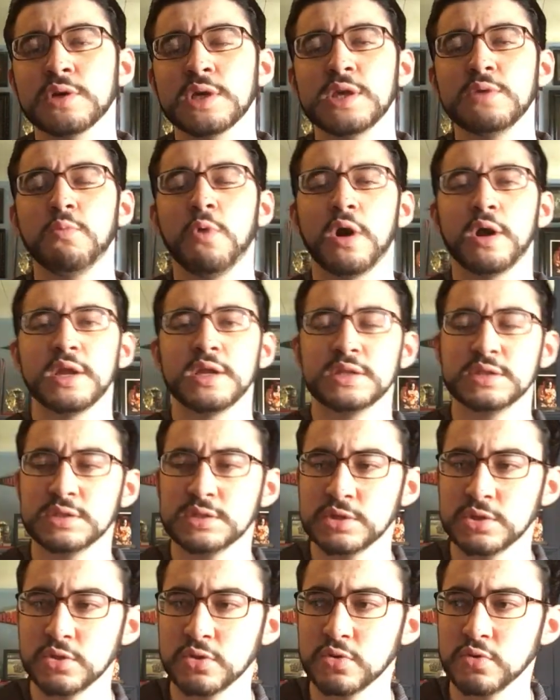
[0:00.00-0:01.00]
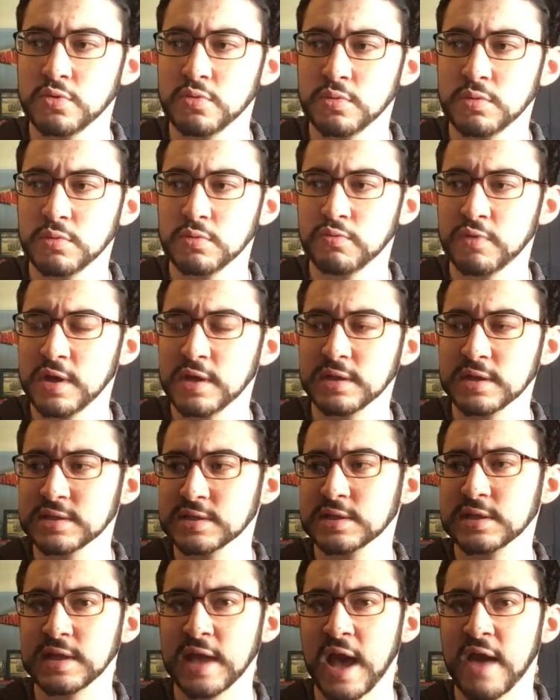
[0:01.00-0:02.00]
He wanted to
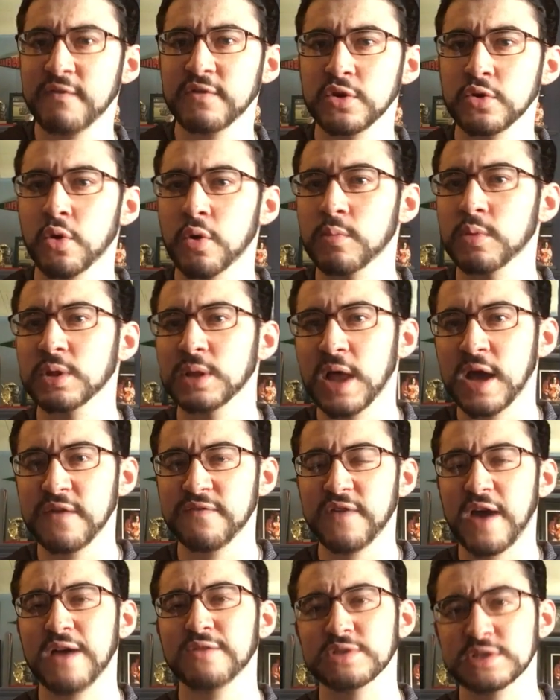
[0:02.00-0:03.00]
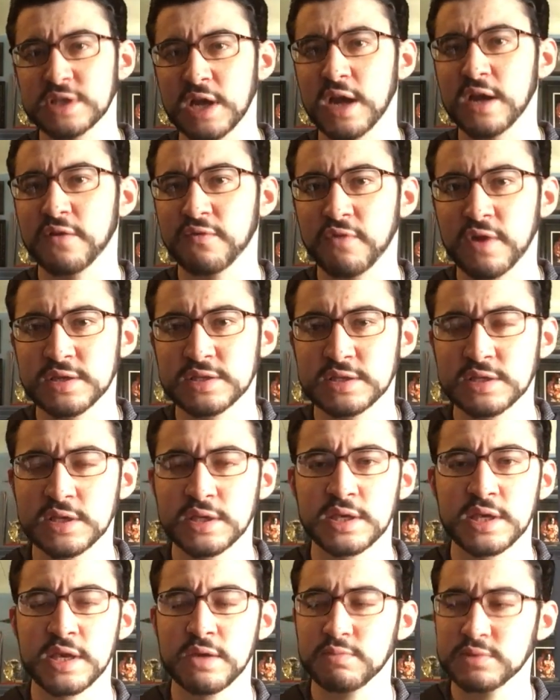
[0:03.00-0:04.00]
realistically have a normal life outside of
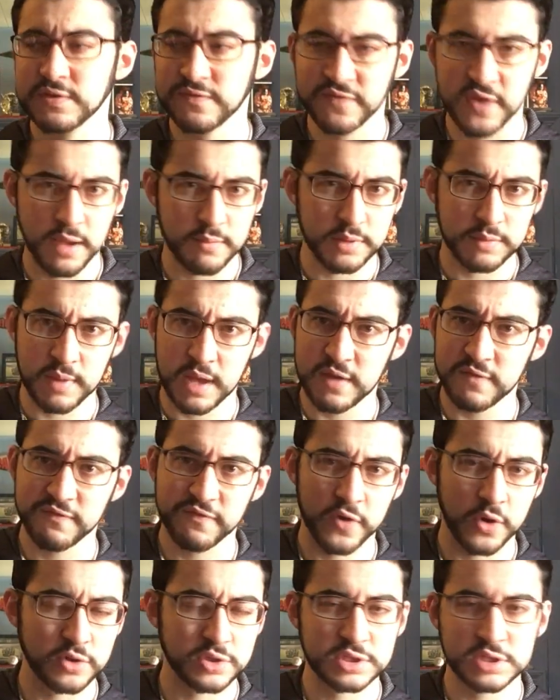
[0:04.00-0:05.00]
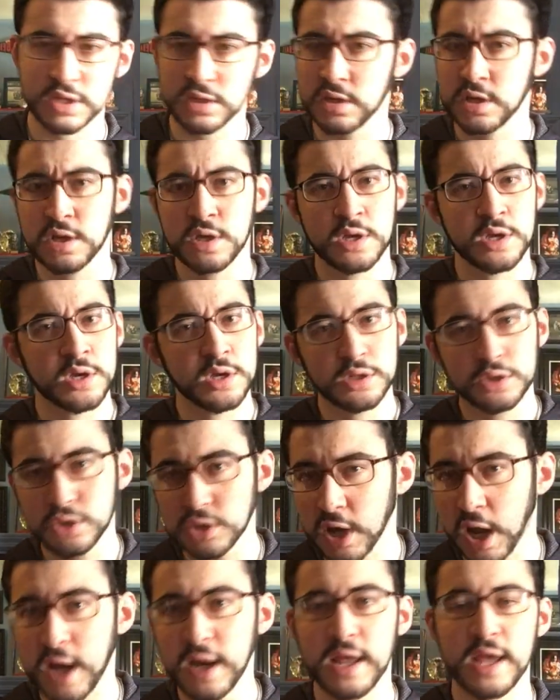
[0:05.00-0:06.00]
wrestling. He was a family man first, and
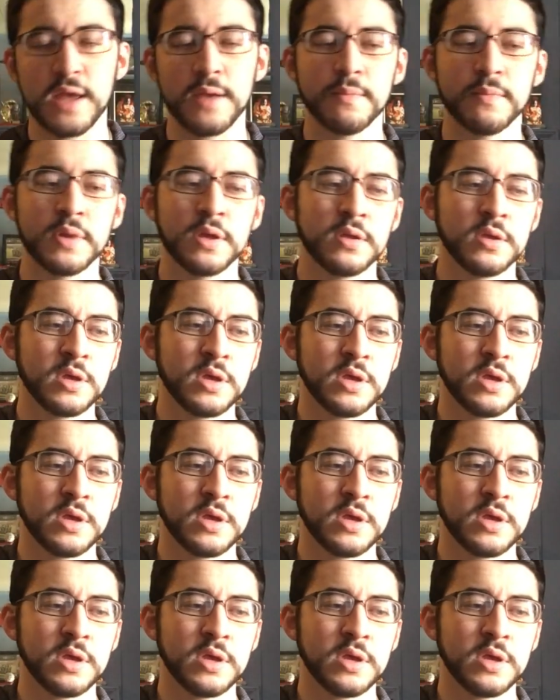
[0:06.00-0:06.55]
good on him.